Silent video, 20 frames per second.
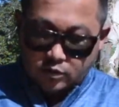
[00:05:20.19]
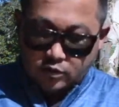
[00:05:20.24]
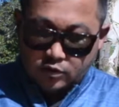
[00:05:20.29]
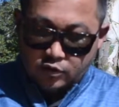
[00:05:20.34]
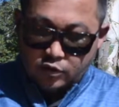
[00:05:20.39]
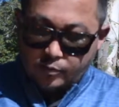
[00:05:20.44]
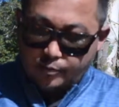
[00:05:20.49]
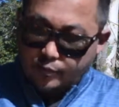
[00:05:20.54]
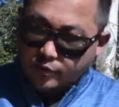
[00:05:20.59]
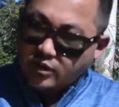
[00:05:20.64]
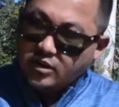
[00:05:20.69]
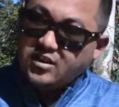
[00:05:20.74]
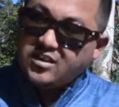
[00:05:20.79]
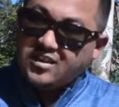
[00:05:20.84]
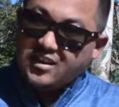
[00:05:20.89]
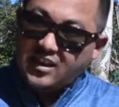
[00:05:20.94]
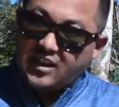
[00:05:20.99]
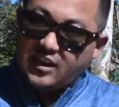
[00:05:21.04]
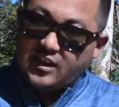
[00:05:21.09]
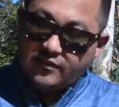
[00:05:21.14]
You put the
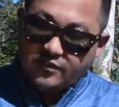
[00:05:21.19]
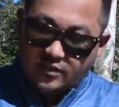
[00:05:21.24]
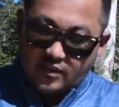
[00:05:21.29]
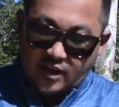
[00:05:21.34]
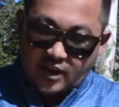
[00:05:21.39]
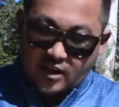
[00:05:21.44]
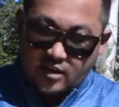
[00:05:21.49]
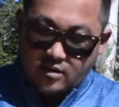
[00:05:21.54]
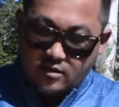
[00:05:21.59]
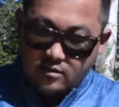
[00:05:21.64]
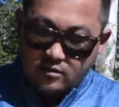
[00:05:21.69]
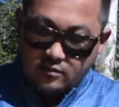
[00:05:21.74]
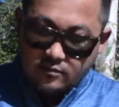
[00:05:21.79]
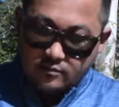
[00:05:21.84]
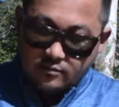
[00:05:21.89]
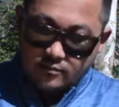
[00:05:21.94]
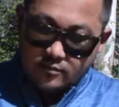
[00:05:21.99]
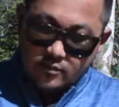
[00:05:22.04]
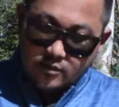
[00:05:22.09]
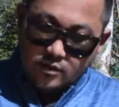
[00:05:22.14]
tea leaves in,
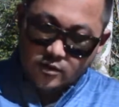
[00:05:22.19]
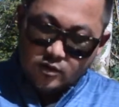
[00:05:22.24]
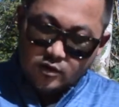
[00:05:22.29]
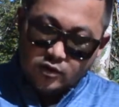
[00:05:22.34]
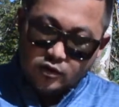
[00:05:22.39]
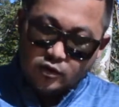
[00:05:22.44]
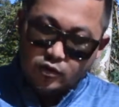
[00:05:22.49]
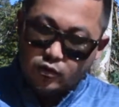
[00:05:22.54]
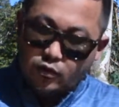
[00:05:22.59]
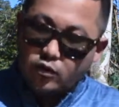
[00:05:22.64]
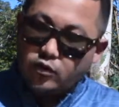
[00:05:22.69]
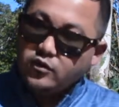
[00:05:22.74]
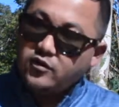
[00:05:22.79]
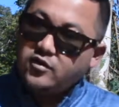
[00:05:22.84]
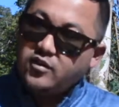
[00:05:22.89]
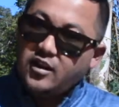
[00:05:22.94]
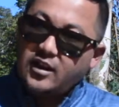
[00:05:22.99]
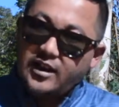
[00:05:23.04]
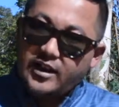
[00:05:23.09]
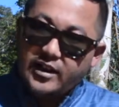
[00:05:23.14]
you close
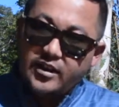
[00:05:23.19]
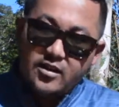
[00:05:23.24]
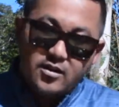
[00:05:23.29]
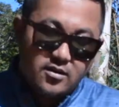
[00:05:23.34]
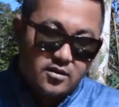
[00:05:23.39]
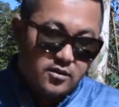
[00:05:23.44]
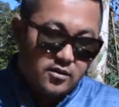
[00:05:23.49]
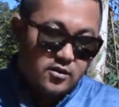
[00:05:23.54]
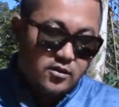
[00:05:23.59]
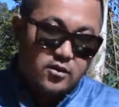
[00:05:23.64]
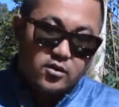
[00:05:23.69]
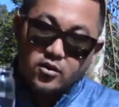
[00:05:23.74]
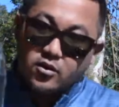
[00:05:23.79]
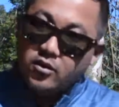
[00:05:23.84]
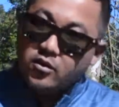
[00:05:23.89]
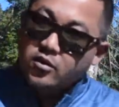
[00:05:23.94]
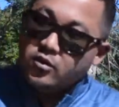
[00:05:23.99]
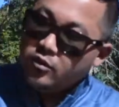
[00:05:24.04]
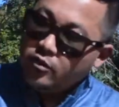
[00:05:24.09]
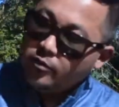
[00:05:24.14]
the lid,
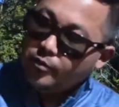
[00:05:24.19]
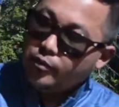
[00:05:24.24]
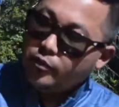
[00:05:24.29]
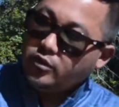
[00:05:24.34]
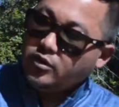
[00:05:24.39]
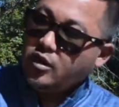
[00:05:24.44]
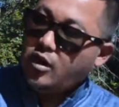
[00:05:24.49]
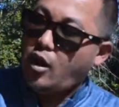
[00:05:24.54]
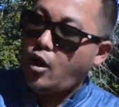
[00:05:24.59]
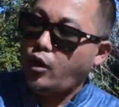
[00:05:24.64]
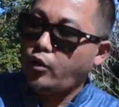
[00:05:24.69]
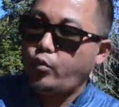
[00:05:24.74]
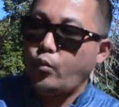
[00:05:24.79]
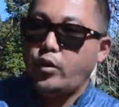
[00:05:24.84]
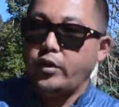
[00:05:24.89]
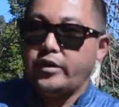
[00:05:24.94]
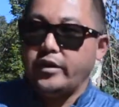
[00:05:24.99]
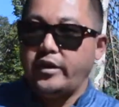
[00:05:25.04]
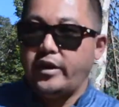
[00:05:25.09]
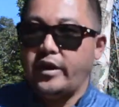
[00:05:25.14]
you put the hot
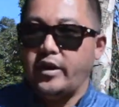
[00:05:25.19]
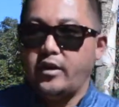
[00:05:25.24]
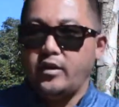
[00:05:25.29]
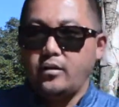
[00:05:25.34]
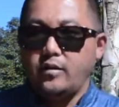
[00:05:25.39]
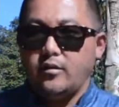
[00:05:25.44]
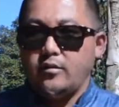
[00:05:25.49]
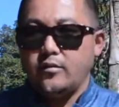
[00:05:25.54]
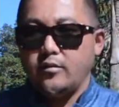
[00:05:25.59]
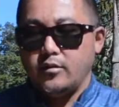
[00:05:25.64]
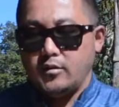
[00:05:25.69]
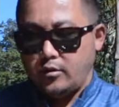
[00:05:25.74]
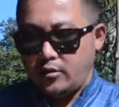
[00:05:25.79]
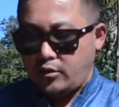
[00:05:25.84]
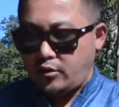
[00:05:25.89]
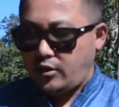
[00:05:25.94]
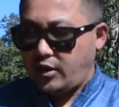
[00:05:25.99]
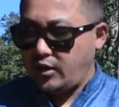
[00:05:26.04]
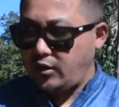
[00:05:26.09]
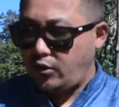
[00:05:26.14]
water in,
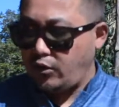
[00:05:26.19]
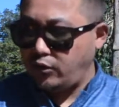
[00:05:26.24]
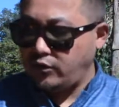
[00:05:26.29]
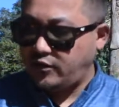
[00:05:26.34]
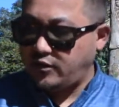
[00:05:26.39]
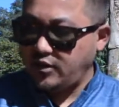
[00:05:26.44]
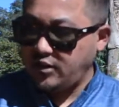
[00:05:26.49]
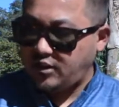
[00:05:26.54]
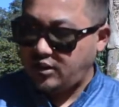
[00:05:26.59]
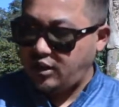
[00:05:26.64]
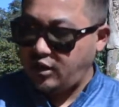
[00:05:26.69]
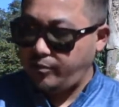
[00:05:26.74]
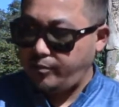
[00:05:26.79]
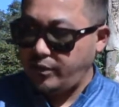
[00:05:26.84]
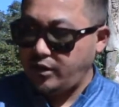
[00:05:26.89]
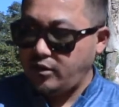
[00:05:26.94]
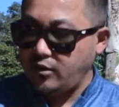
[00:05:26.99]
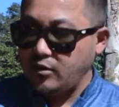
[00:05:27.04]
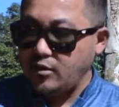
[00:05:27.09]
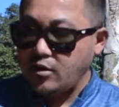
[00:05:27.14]
you can close it, keep
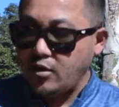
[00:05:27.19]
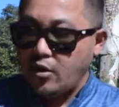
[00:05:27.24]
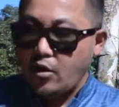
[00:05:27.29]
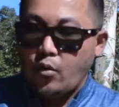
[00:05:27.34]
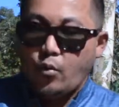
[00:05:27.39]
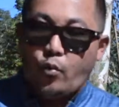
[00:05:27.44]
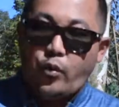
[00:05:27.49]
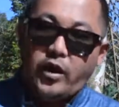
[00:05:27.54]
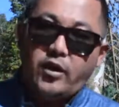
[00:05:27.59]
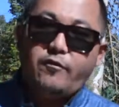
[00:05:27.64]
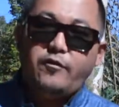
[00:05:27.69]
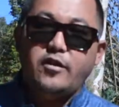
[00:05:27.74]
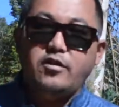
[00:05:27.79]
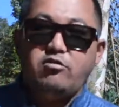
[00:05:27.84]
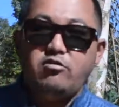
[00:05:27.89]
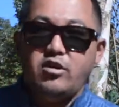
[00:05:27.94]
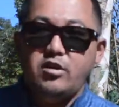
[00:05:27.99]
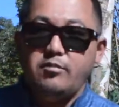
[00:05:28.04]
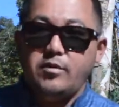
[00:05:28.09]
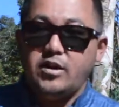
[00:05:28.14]
it, wait for
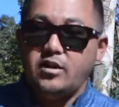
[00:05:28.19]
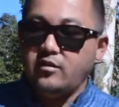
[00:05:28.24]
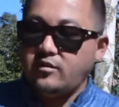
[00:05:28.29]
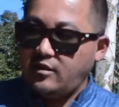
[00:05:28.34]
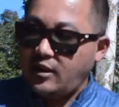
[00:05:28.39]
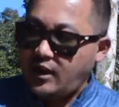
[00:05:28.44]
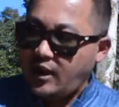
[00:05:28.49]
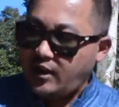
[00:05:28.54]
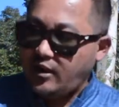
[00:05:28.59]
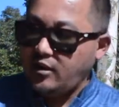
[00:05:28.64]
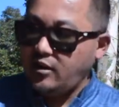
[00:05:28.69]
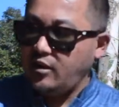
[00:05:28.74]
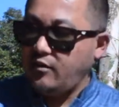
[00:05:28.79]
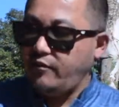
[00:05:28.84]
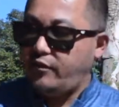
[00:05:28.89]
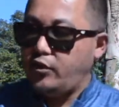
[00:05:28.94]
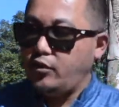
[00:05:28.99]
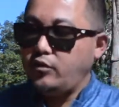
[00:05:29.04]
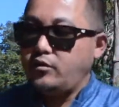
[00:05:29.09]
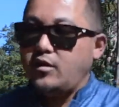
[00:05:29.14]
3 minutes, let it
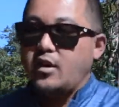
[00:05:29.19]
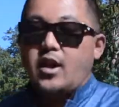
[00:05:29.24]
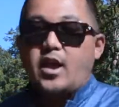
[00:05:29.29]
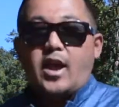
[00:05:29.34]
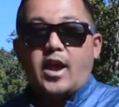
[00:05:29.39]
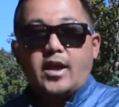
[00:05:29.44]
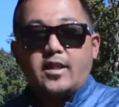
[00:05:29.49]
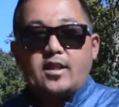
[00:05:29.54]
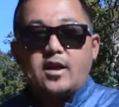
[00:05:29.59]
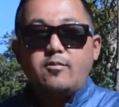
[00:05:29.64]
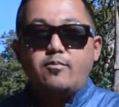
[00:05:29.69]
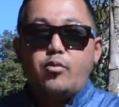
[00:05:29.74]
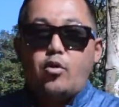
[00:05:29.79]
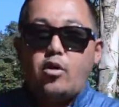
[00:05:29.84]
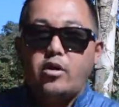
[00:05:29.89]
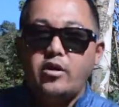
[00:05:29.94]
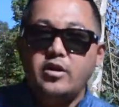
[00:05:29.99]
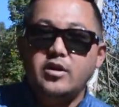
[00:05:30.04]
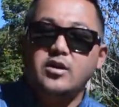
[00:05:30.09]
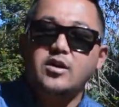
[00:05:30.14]
infuse, and then
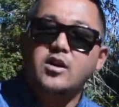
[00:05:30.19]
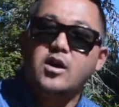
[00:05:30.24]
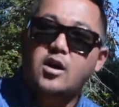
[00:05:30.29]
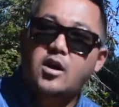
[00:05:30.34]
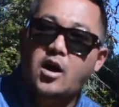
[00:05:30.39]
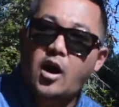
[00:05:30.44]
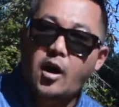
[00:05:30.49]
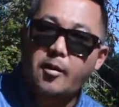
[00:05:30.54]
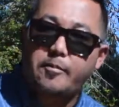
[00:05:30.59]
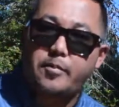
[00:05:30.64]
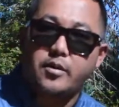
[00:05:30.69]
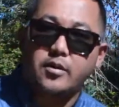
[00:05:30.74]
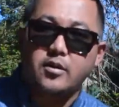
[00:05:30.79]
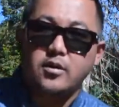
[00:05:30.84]
pour it in a cup,